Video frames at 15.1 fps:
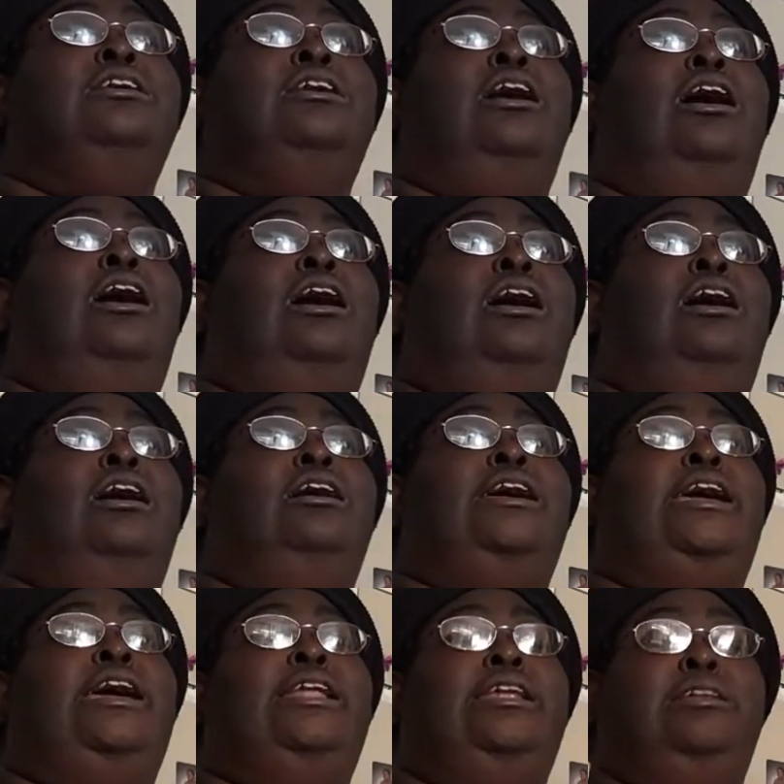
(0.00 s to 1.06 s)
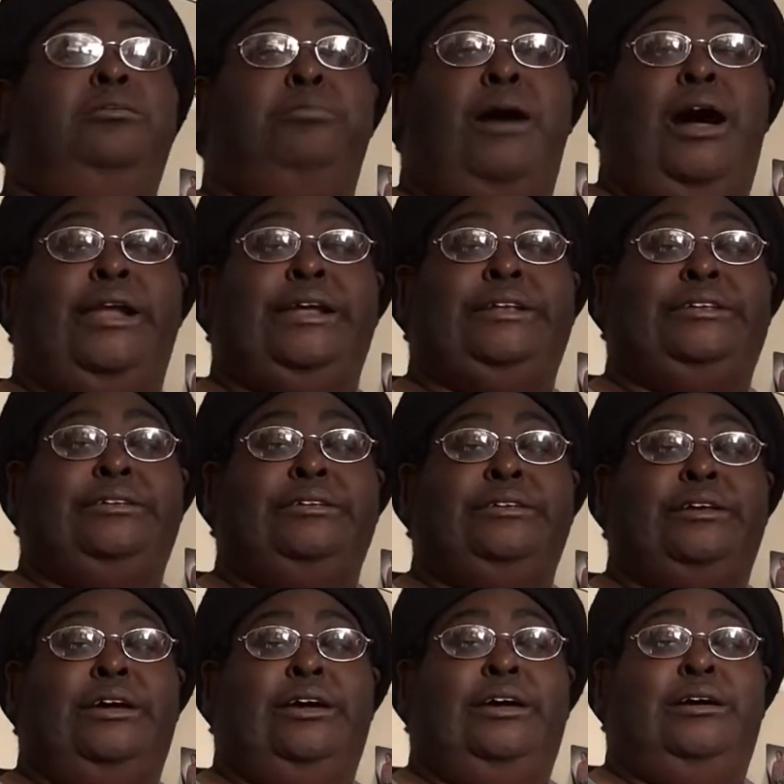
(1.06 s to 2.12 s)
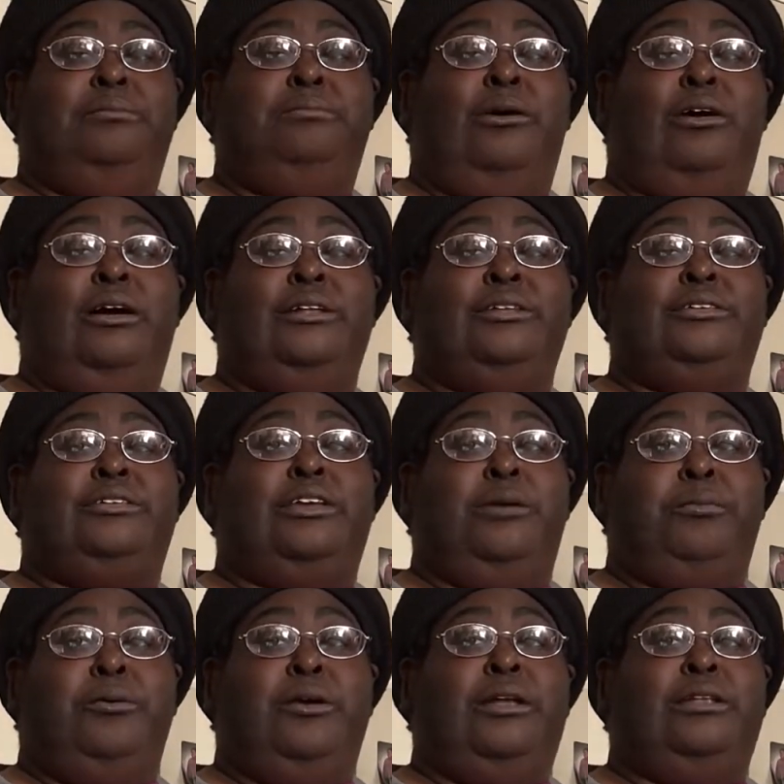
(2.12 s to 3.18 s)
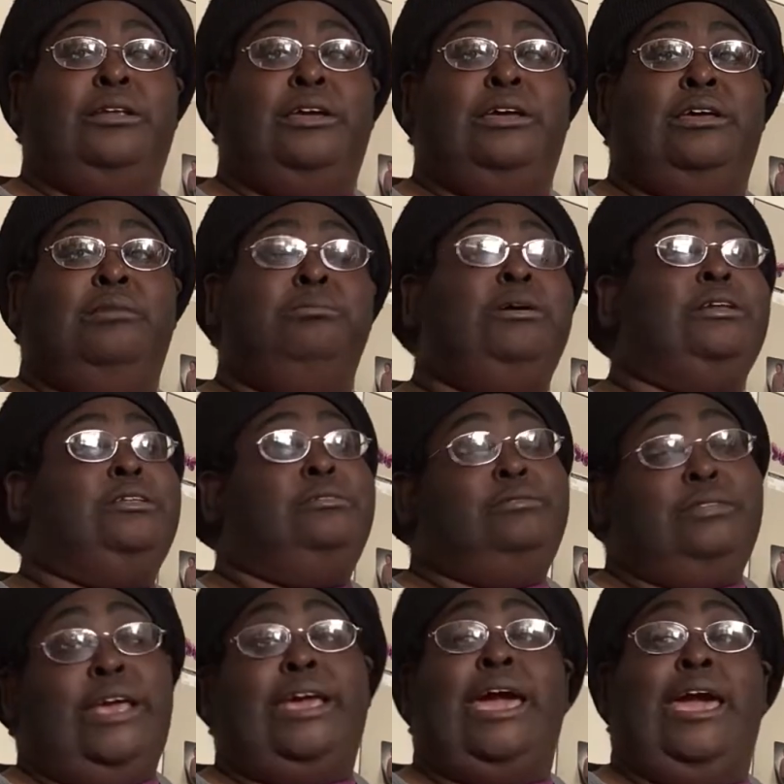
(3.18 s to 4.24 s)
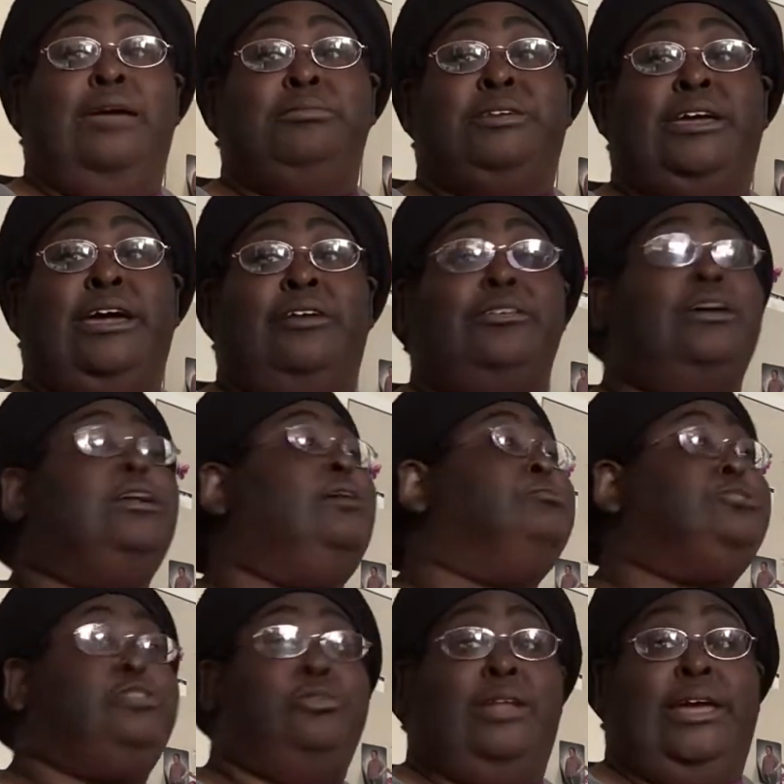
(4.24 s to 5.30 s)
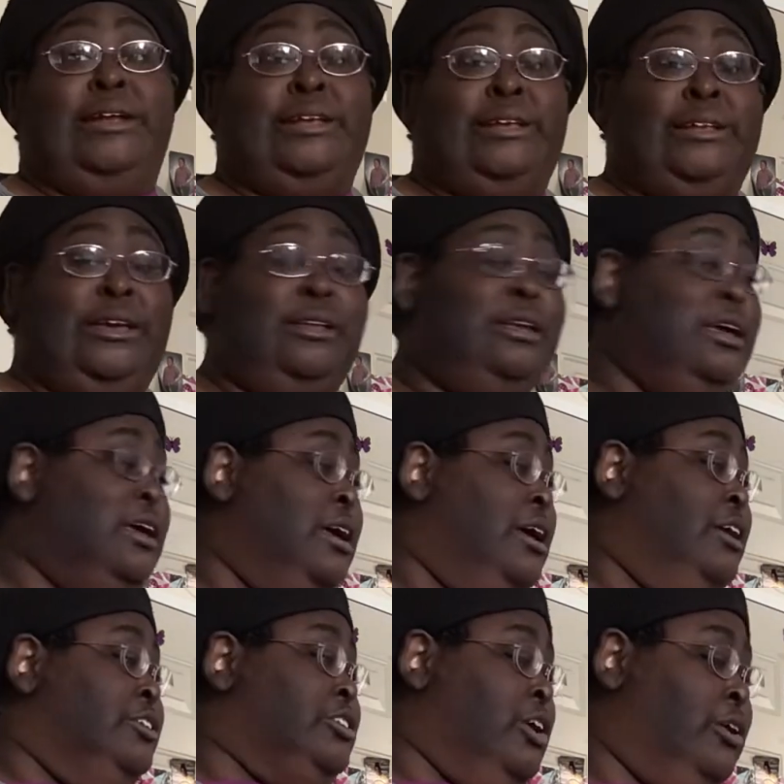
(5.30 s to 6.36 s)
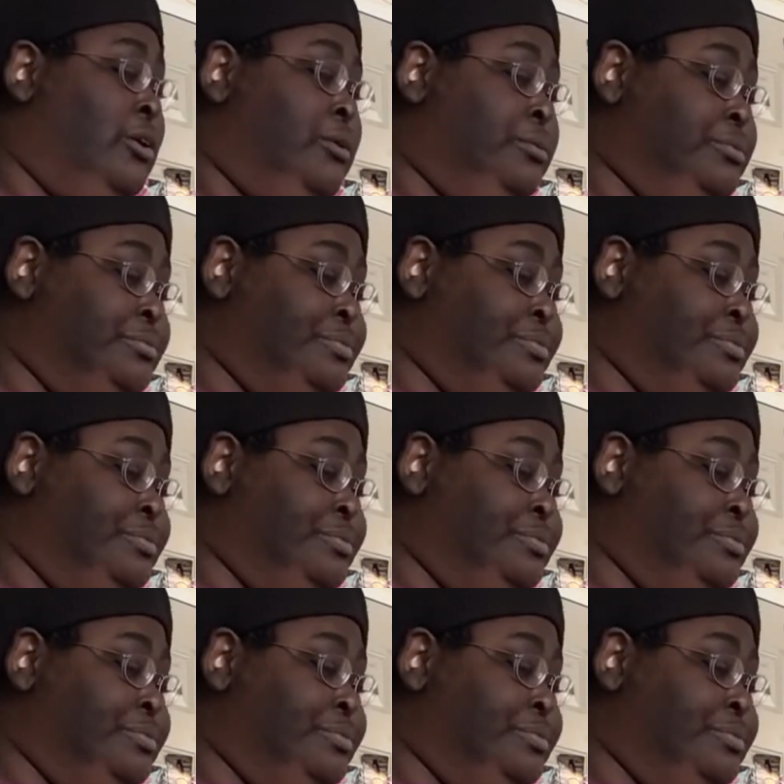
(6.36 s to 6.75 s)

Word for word: Uh, head and the body uh, bought separate, and but they came together, and I'm so glad they did. So